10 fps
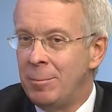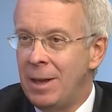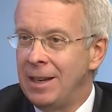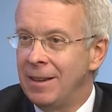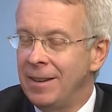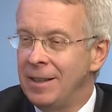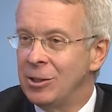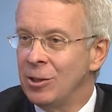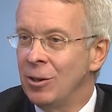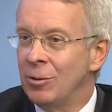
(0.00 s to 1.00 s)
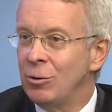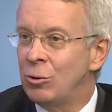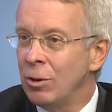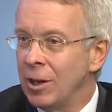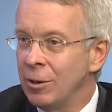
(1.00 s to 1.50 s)
And many of these are
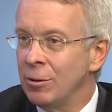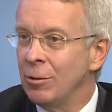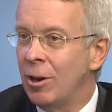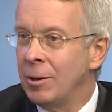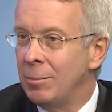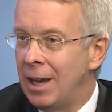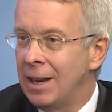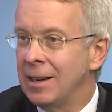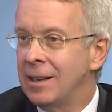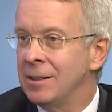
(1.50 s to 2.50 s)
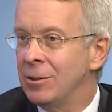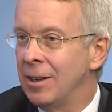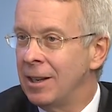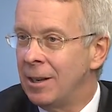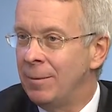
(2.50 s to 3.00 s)
triggered or automatic, and so
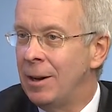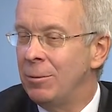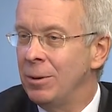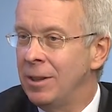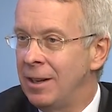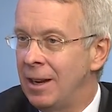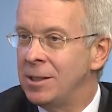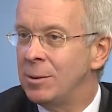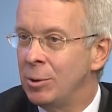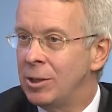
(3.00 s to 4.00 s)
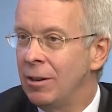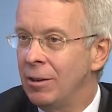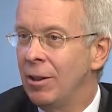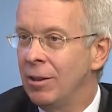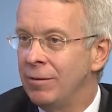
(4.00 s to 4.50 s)
they come out with an
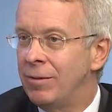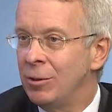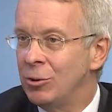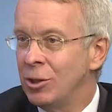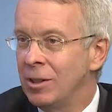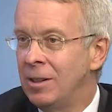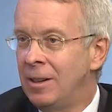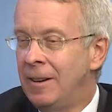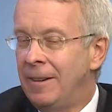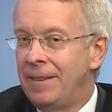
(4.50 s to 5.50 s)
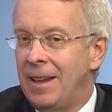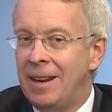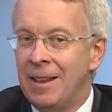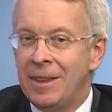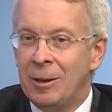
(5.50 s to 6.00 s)
isoproterenol infusion.
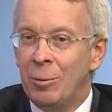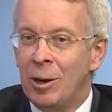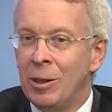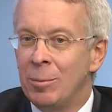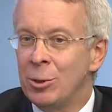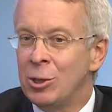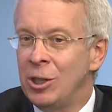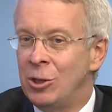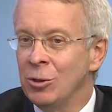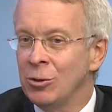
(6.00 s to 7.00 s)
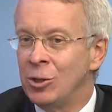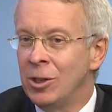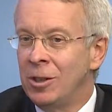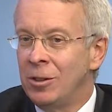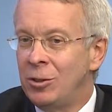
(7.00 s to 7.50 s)
And I think where the procedures
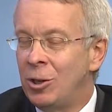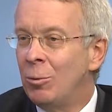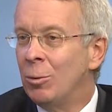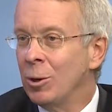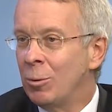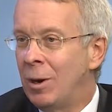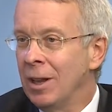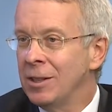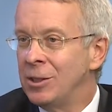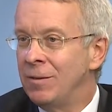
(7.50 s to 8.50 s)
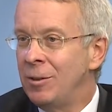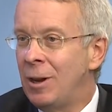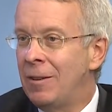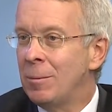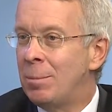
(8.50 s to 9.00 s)
don't work well is if you
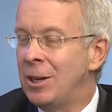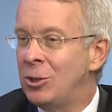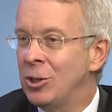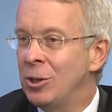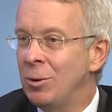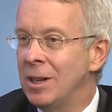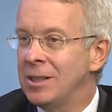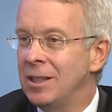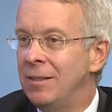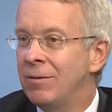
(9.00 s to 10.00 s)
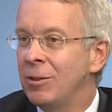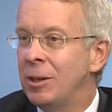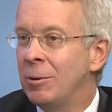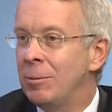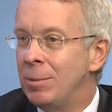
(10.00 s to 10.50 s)
have a patient who has
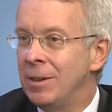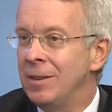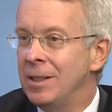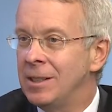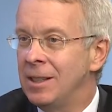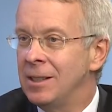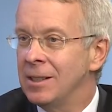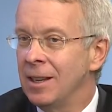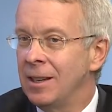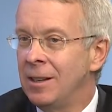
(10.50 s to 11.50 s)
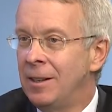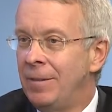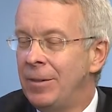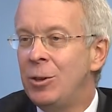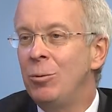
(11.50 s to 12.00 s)
infrequent PVCs, like
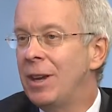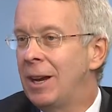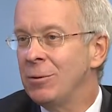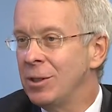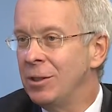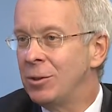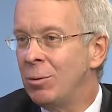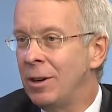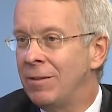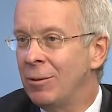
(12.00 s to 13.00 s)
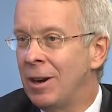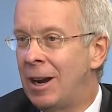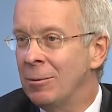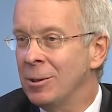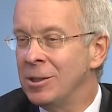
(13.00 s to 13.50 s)
2,000 in 24
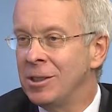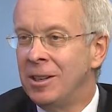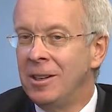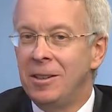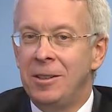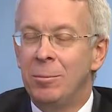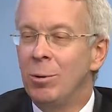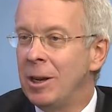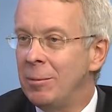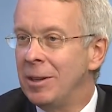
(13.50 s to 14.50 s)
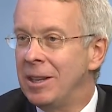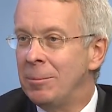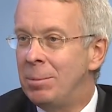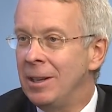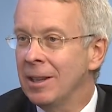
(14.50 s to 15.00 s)
hours, you bring him to the
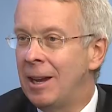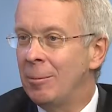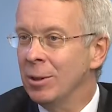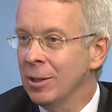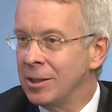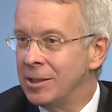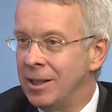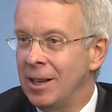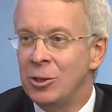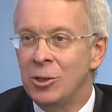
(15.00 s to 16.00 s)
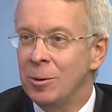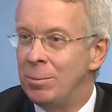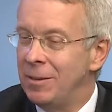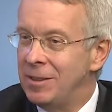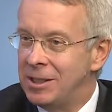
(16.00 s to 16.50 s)
EP lab with a little sedation, the
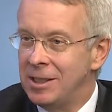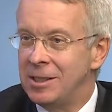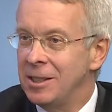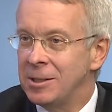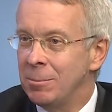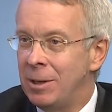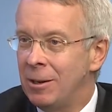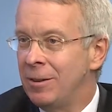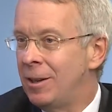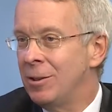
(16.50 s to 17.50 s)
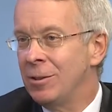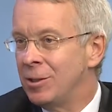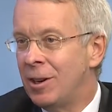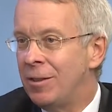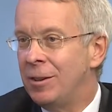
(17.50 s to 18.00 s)
PVCs disappear, and then
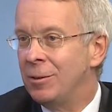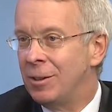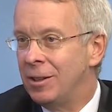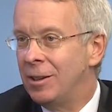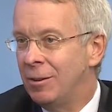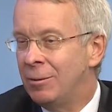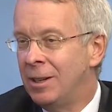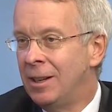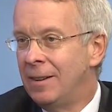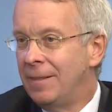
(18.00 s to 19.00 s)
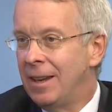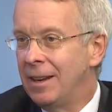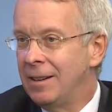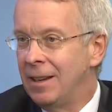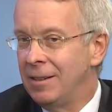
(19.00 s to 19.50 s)
there's nothing you can do.
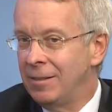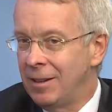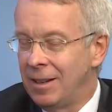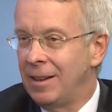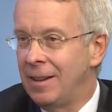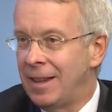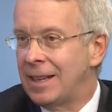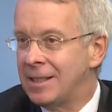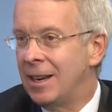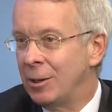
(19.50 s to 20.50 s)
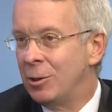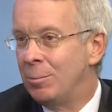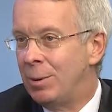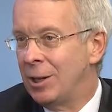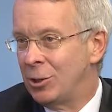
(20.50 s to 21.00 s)
And that's not a
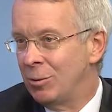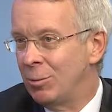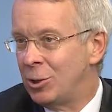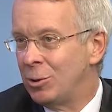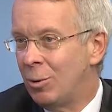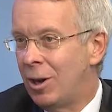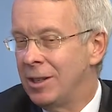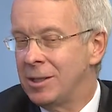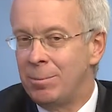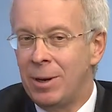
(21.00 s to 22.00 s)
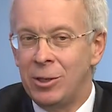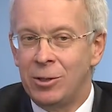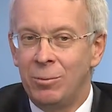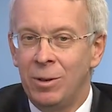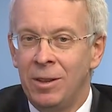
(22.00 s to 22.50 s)
good patient. What you want is a
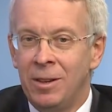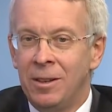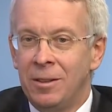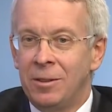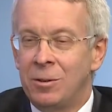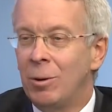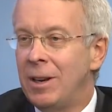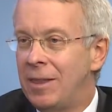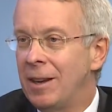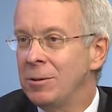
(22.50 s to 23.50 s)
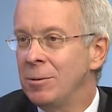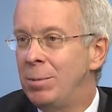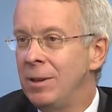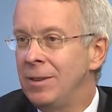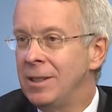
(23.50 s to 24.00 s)
patient with 20,000
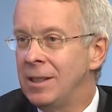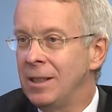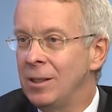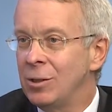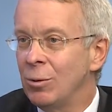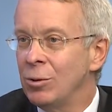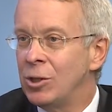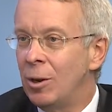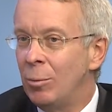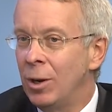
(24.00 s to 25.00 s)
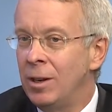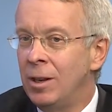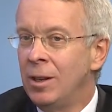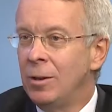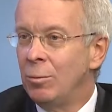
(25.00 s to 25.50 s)
PVCs or someone
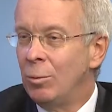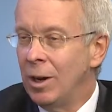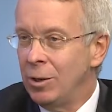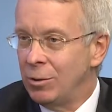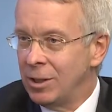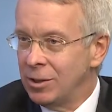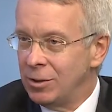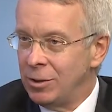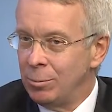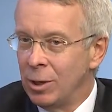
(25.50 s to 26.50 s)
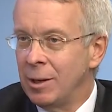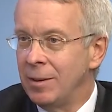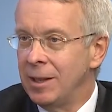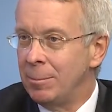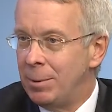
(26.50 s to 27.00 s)
where you bring them
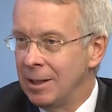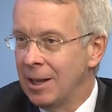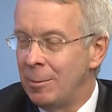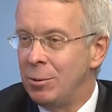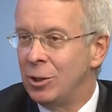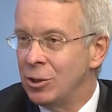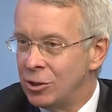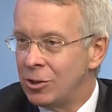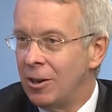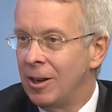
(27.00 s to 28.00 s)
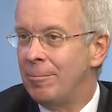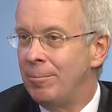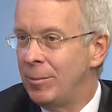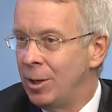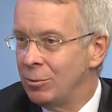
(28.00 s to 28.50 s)
to the EP lab, you can start
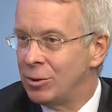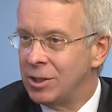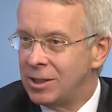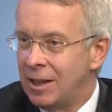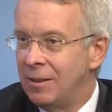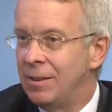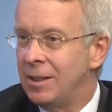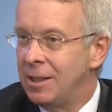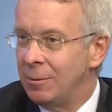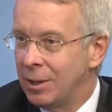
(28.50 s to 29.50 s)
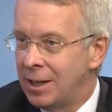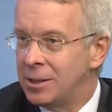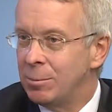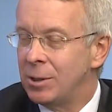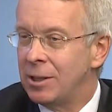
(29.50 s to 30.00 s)
up, you know, sustained VT with
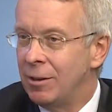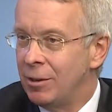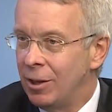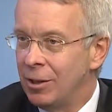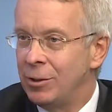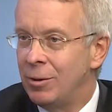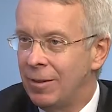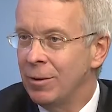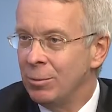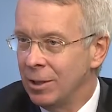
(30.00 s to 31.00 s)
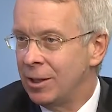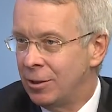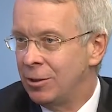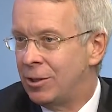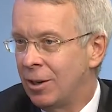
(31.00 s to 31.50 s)
isoproterenol, and you have a really
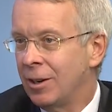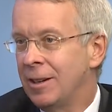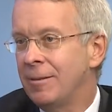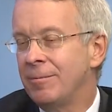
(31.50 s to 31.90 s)
good target.